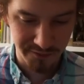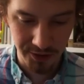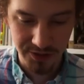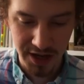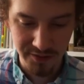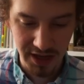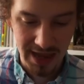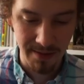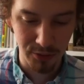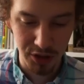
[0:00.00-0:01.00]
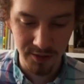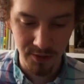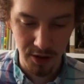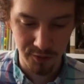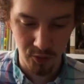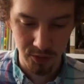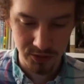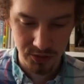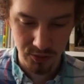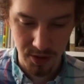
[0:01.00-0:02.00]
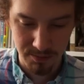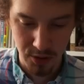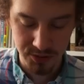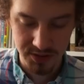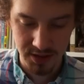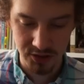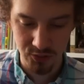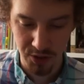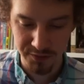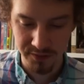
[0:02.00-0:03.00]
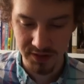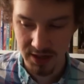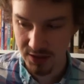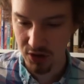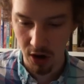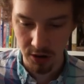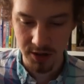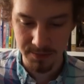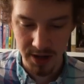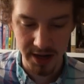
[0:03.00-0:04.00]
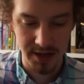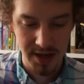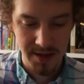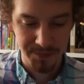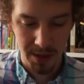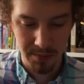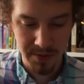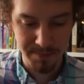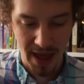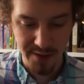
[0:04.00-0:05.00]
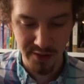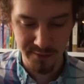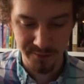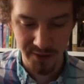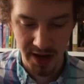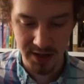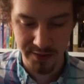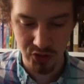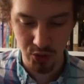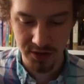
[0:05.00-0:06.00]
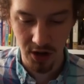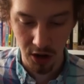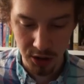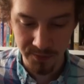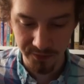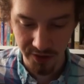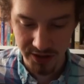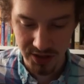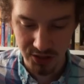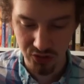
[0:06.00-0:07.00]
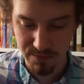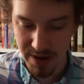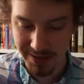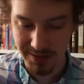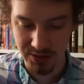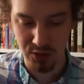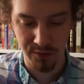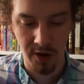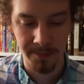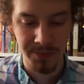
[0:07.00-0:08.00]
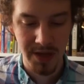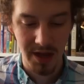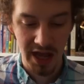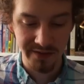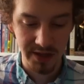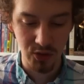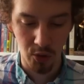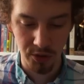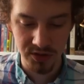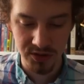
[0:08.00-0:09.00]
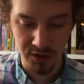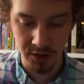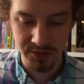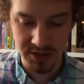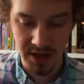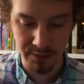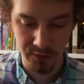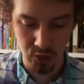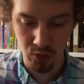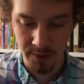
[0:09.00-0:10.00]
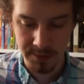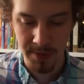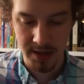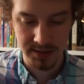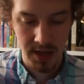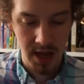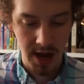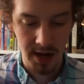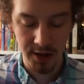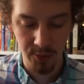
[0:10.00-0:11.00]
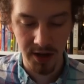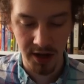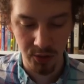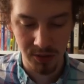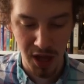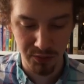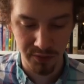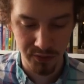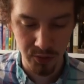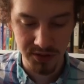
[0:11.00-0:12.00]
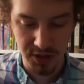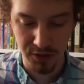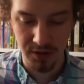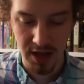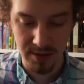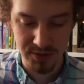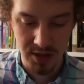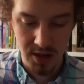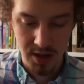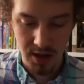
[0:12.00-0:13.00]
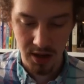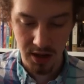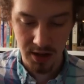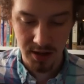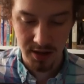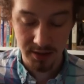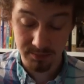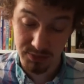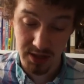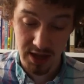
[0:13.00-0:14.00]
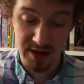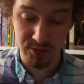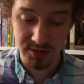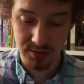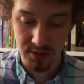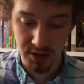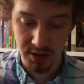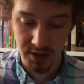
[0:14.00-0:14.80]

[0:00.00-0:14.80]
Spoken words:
Feder Dave, the game I'm looking forward to most in 2015 is Arkham Knight. I'm a big Batman fan and have enjoyed the Arkham franchise tremendously so far. I even liked Origins, although it did have a few rough spots. At any rate, I know a lot of reviewers and other games, gamers,